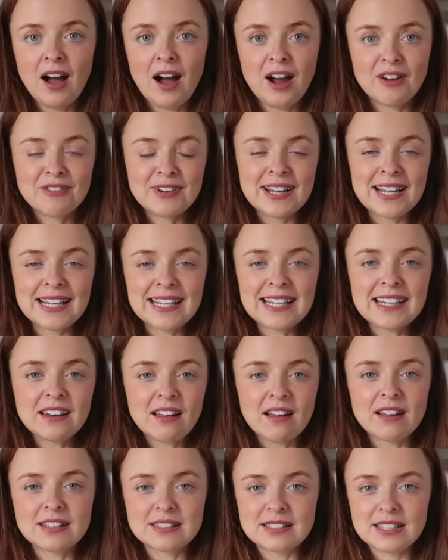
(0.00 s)
I really
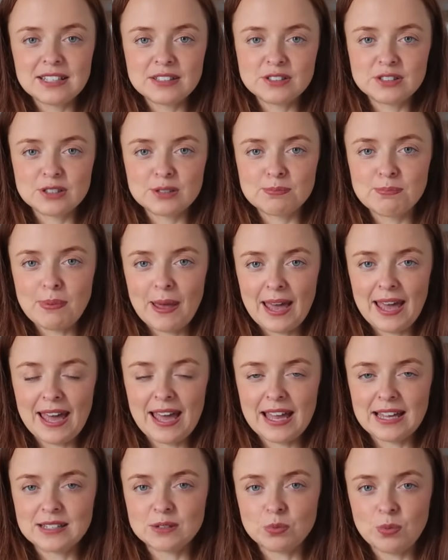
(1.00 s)
liked it just
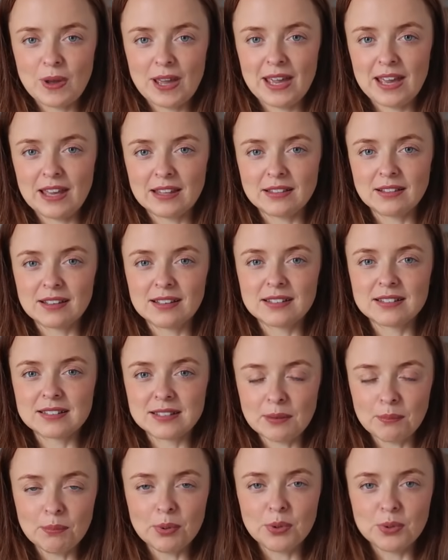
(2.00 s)
paired with like a
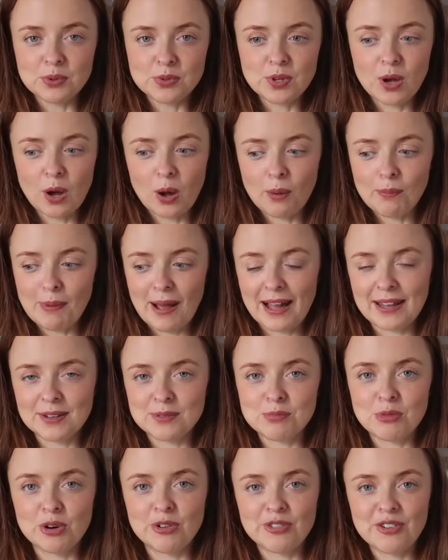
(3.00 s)
simple top
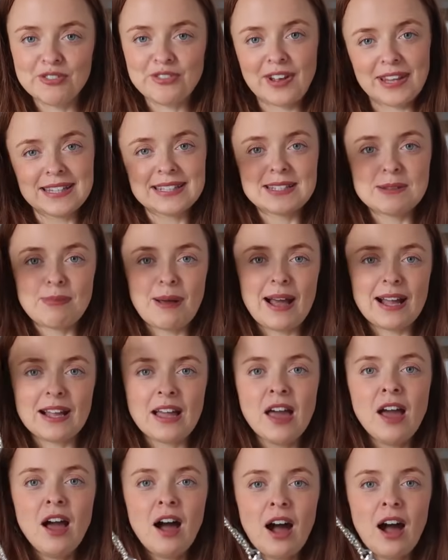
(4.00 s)
and more of a fancy bag.